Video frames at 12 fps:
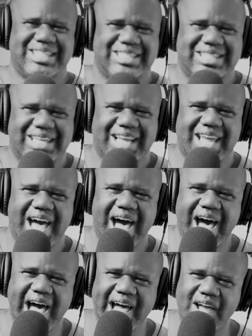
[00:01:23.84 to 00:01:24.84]

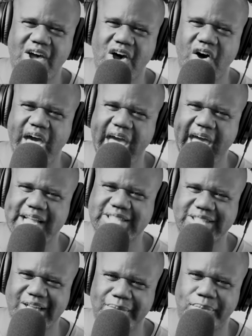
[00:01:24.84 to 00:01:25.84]
Chicago
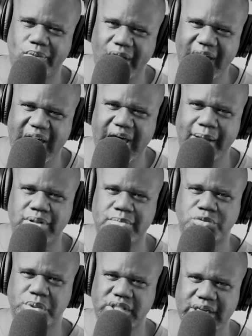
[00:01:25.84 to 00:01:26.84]
has some
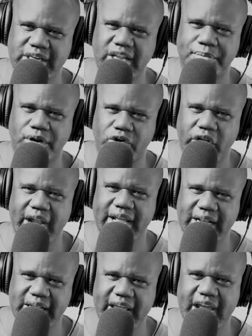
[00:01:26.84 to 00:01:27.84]
problems with the
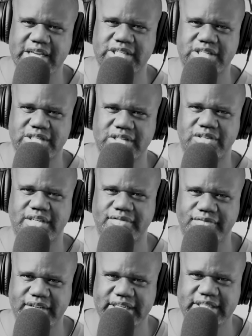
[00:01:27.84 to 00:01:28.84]
Democratic National
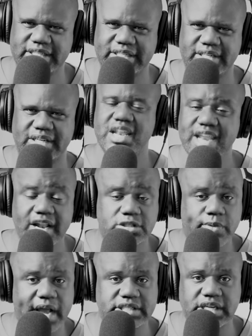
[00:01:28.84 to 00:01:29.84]
Convention. And that
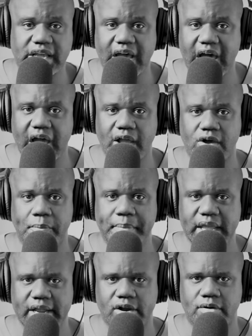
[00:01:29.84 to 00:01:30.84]
is why Chicago
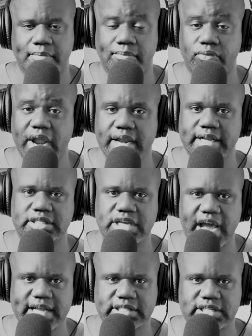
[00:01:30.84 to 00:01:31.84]
Mayor Brandon
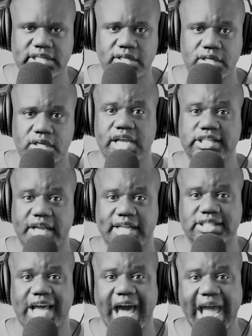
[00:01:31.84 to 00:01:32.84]
Johnson is
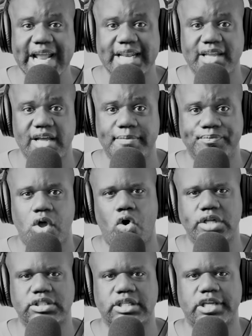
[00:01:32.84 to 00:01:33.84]
going to tighten up
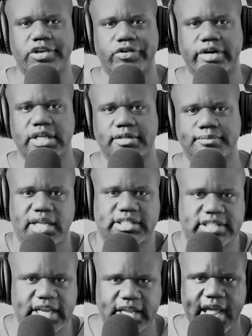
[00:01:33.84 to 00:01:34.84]
on security.
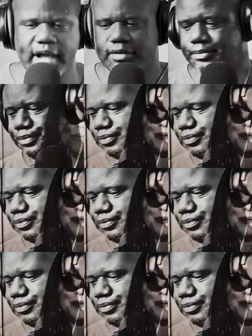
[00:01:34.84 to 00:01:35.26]
Let's check it out.